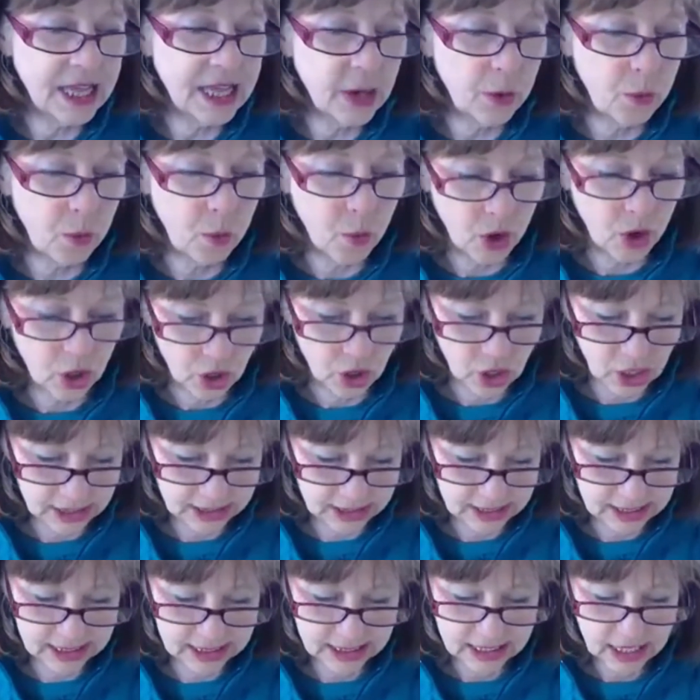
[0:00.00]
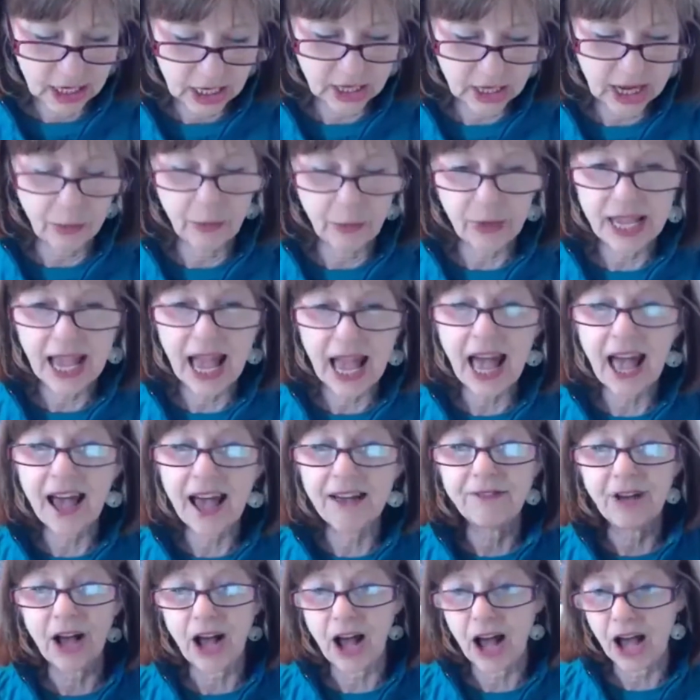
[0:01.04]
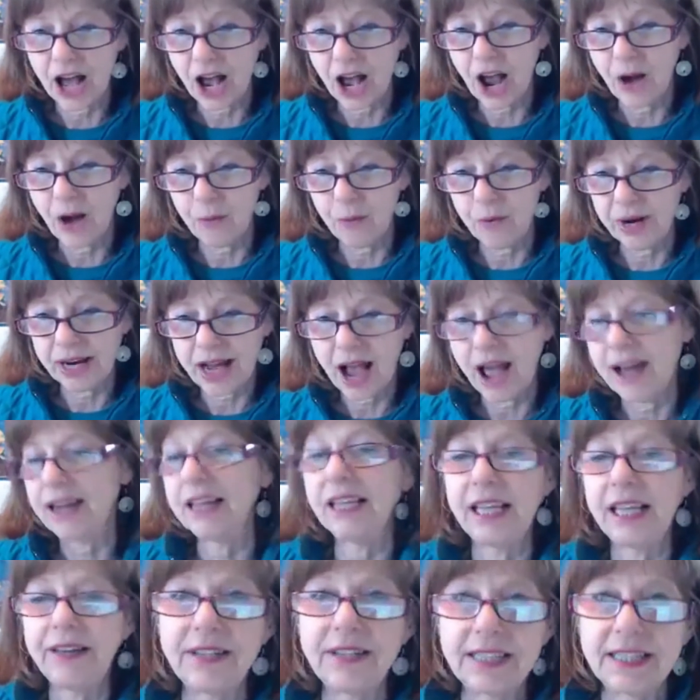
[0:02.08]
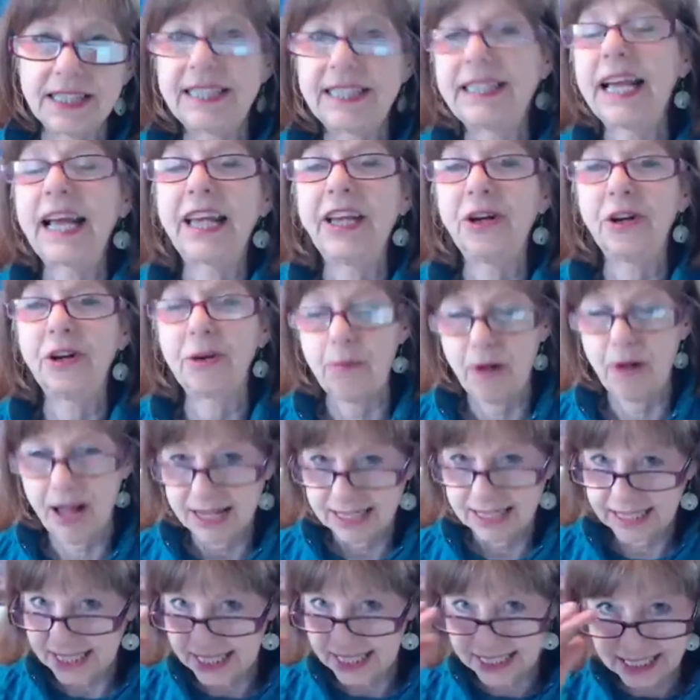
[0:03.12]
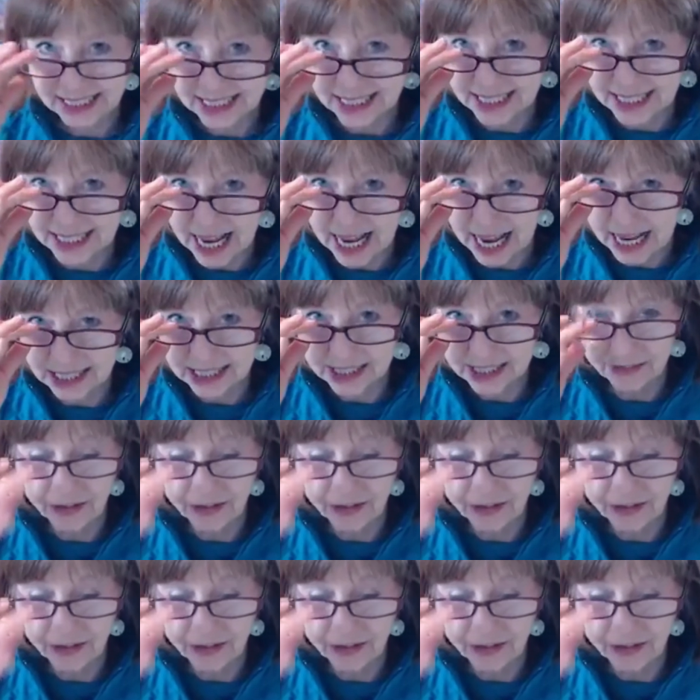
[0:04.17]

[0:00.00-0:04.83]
the world, okay, we have we kind live in a secular mindset today.